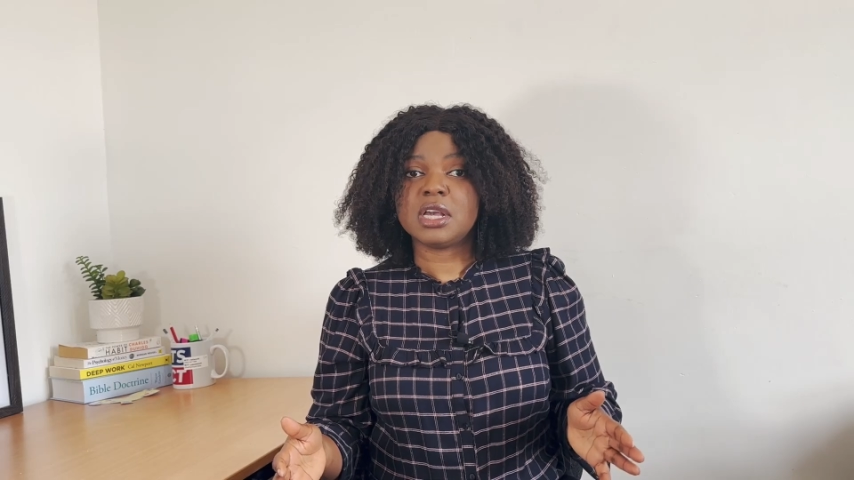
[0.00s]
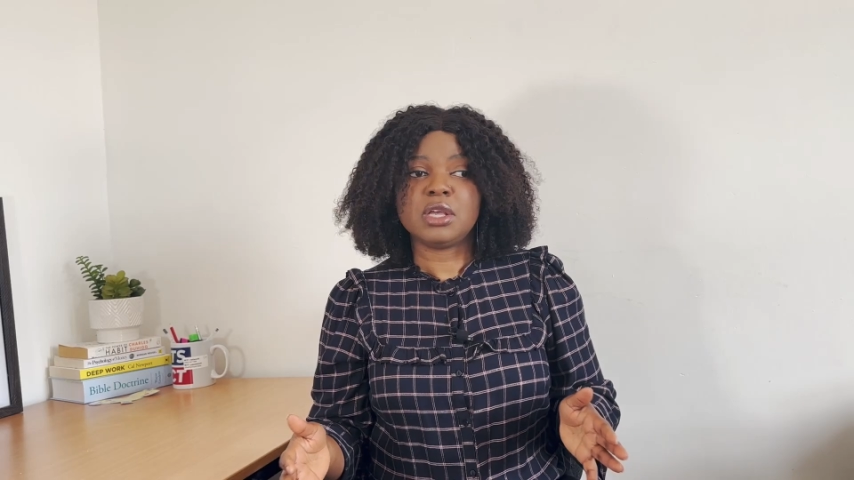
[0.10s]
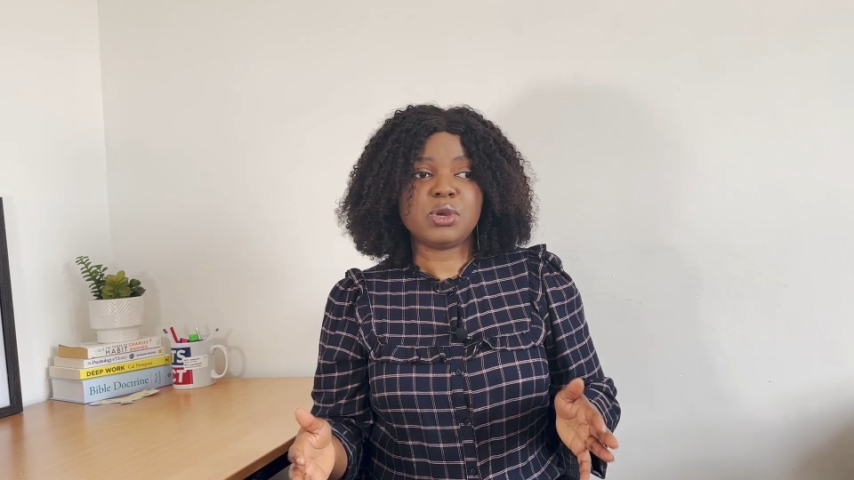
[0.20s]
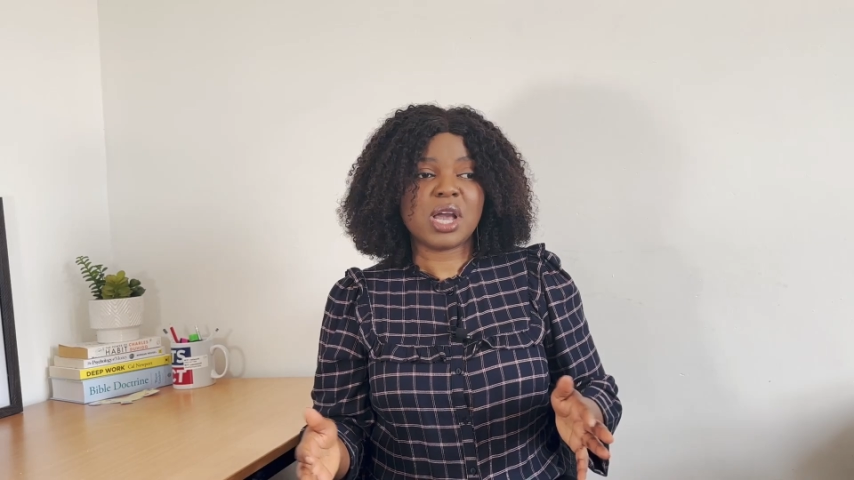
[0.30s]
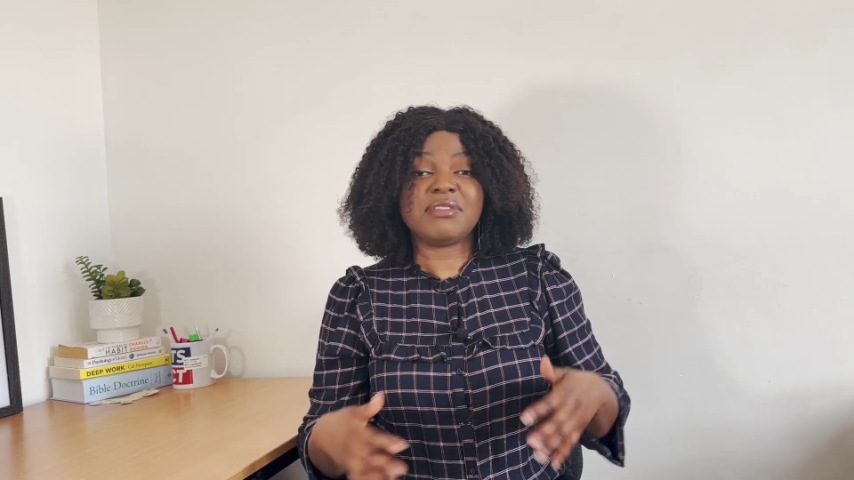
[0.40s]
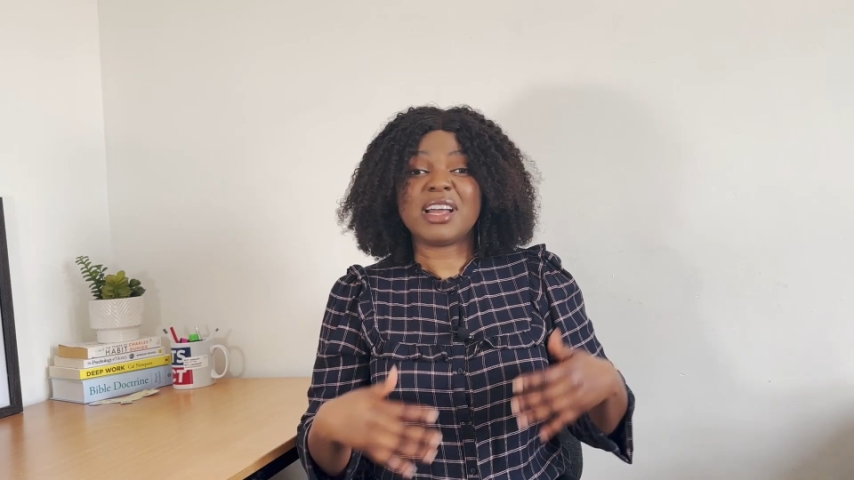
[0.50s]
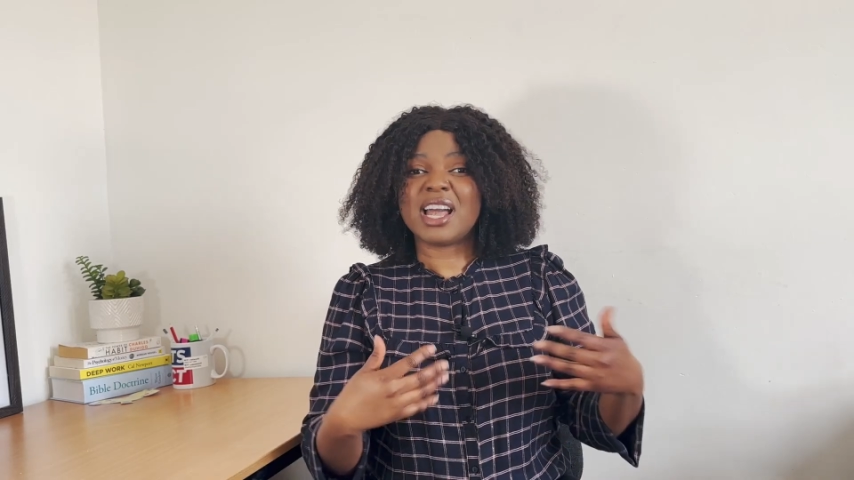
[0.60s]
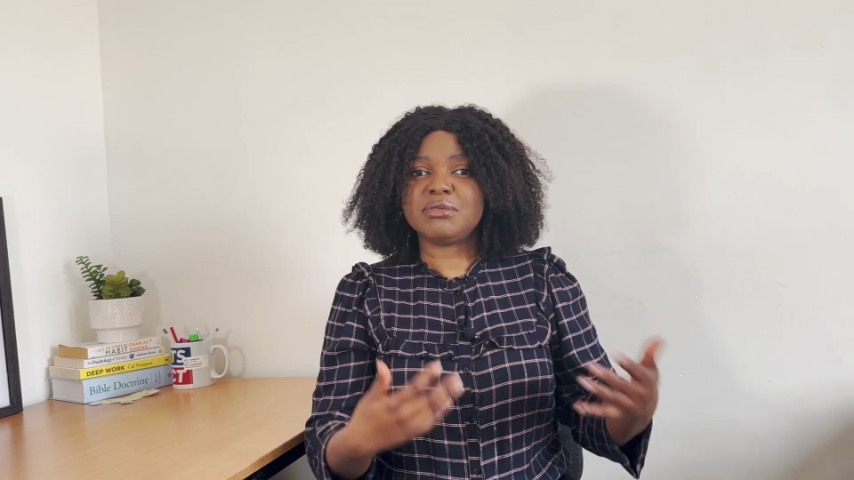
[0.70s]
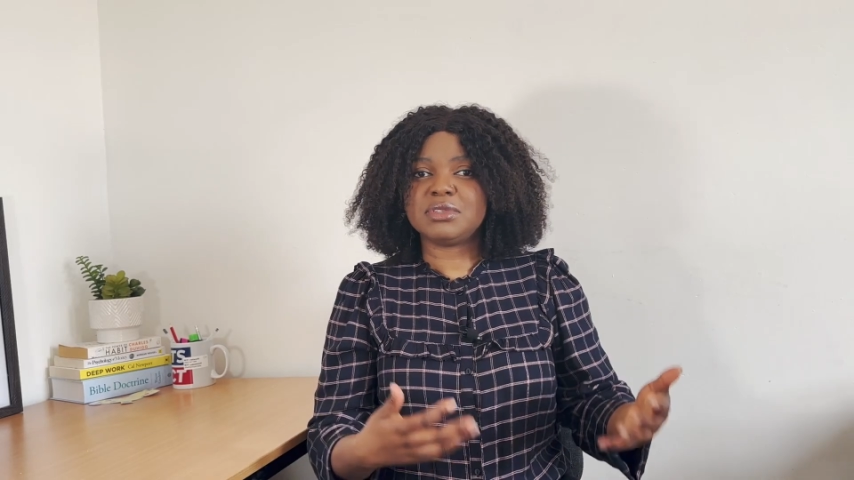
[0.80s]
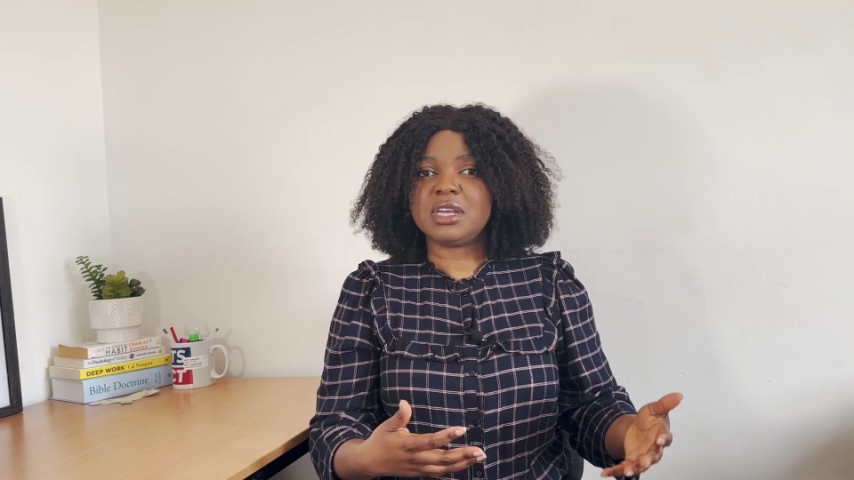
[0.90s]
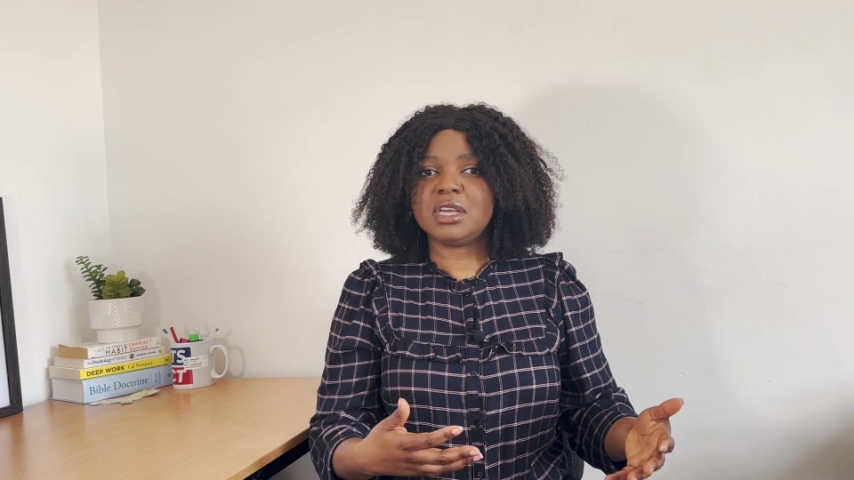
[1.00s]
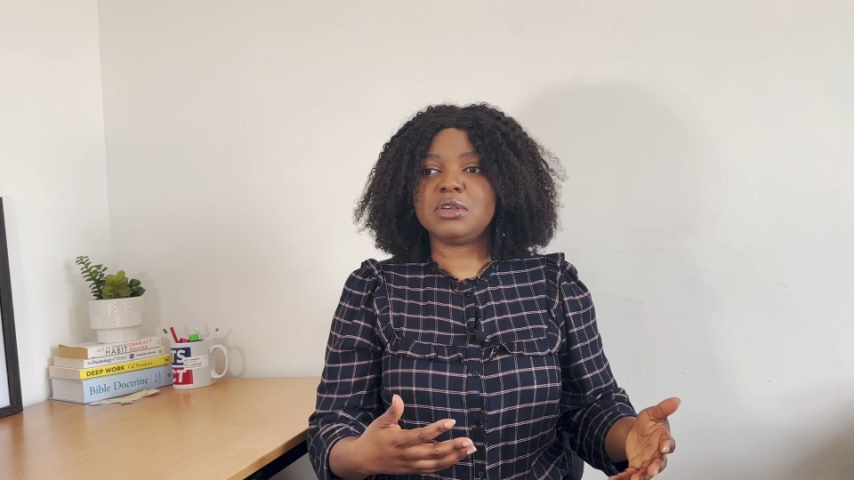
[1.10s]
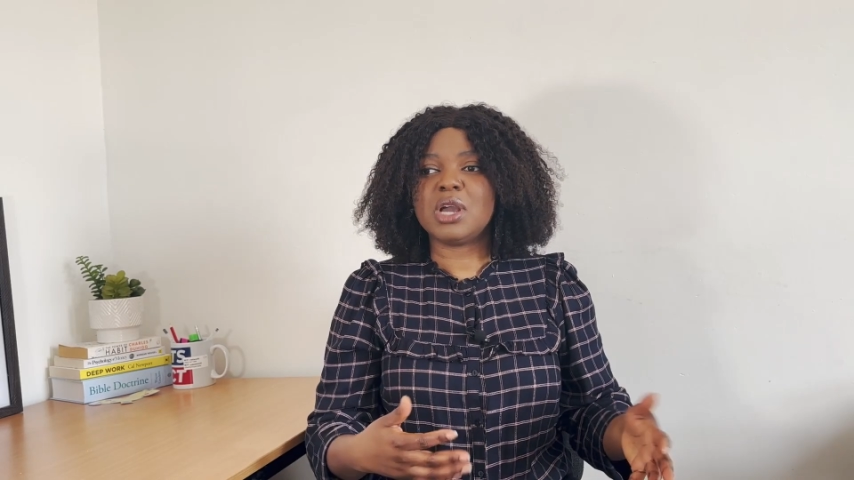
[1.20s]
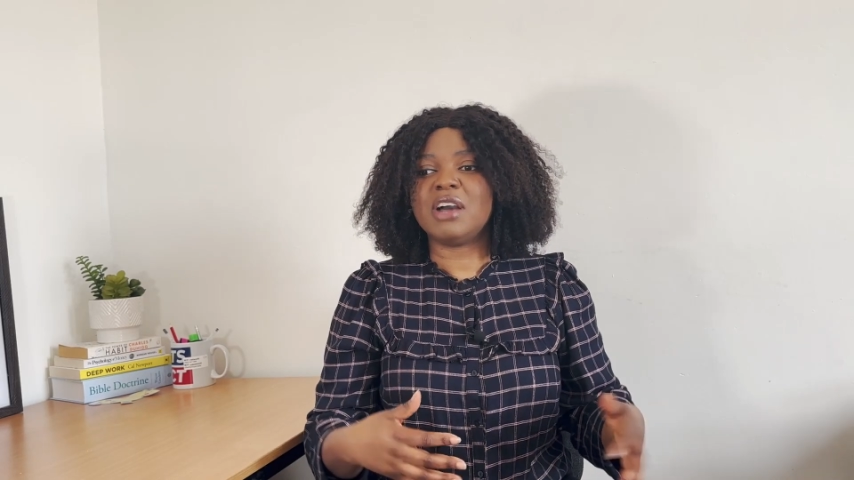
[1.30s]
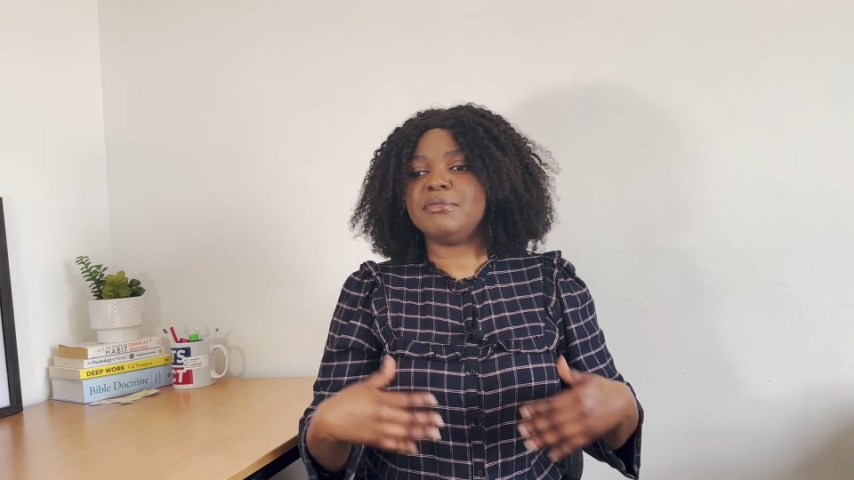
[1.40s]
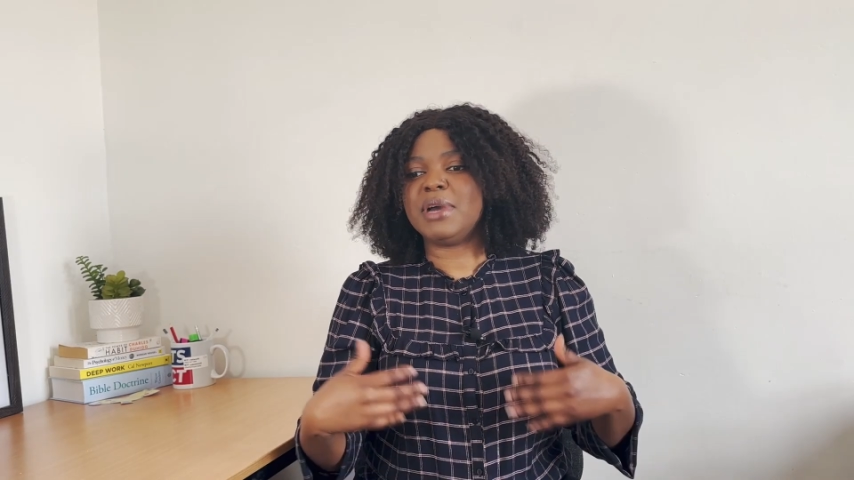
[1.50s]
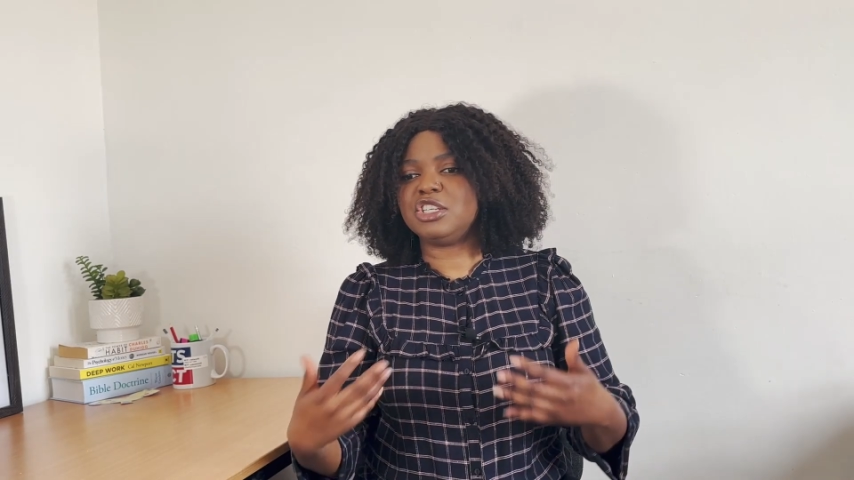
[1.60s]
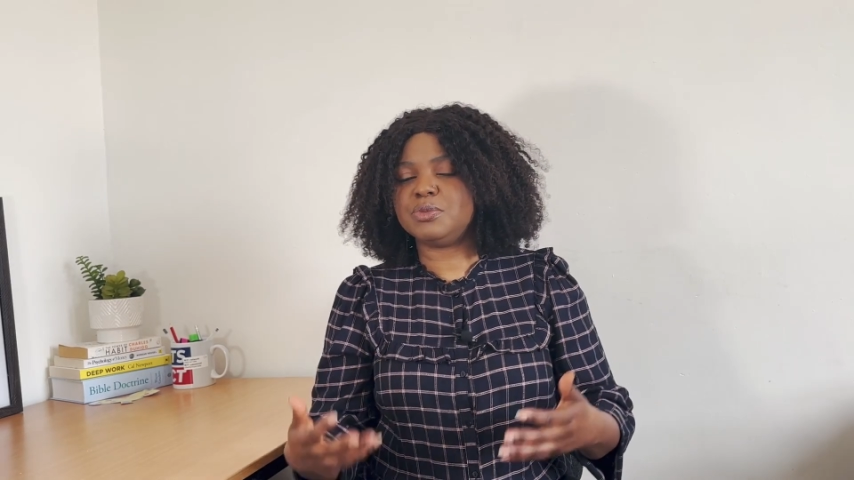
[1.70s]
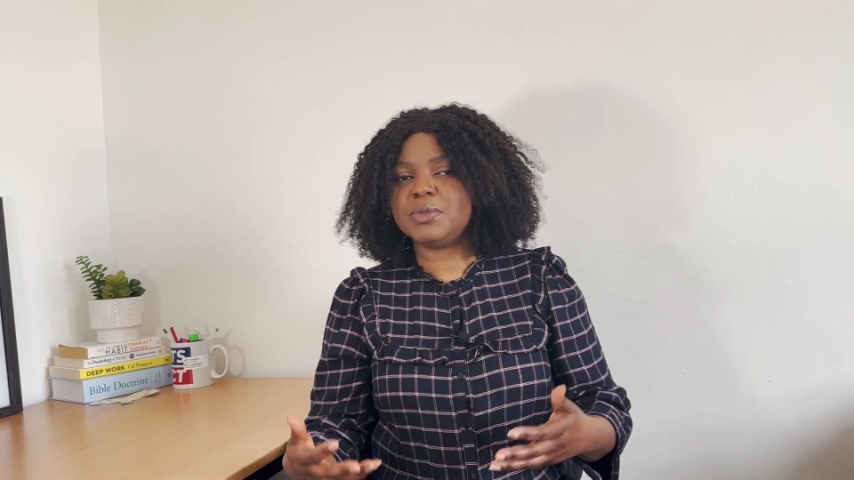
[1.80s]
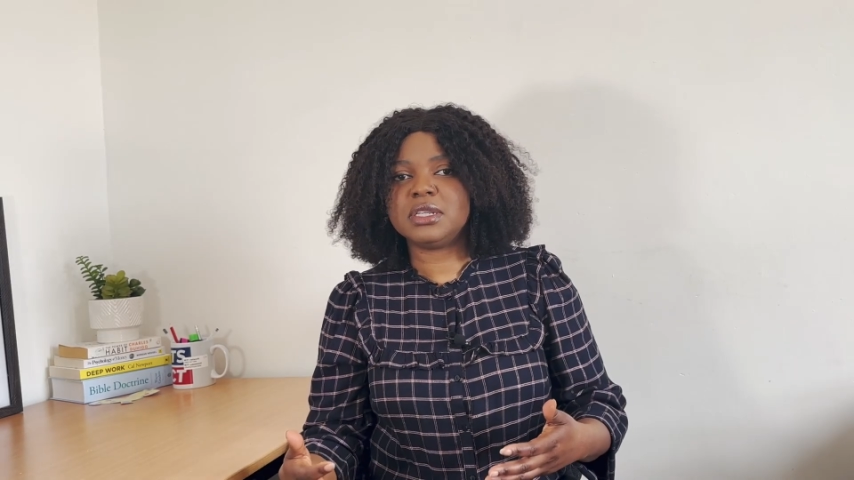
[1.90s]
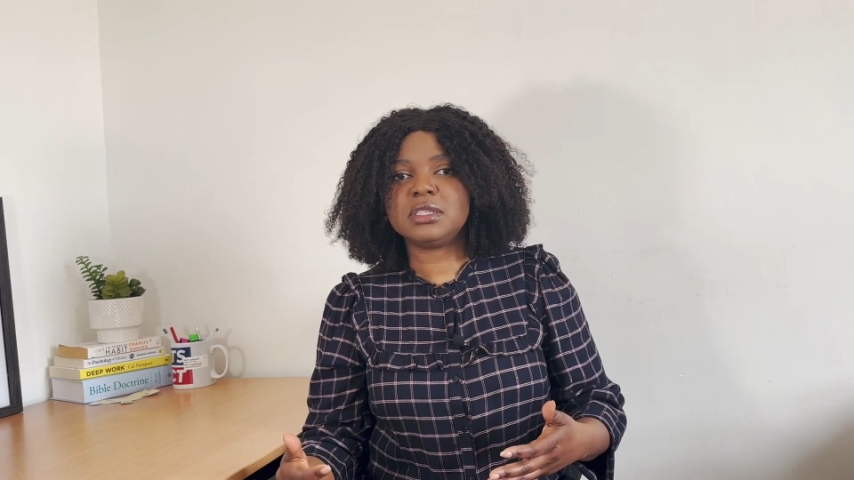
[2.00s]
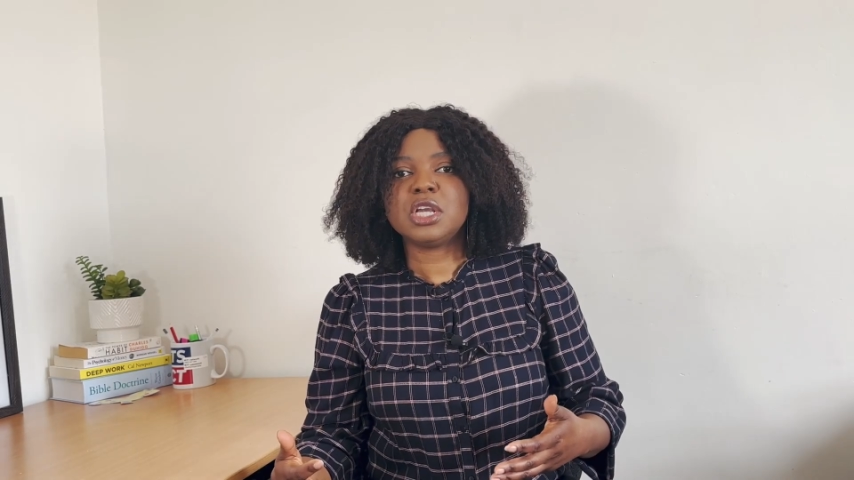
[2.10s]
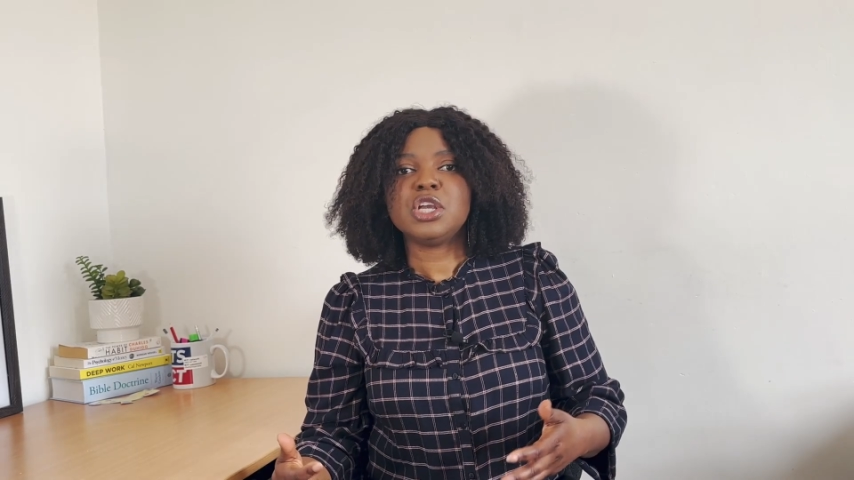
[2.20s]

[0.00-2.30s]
You have accounting, you have management,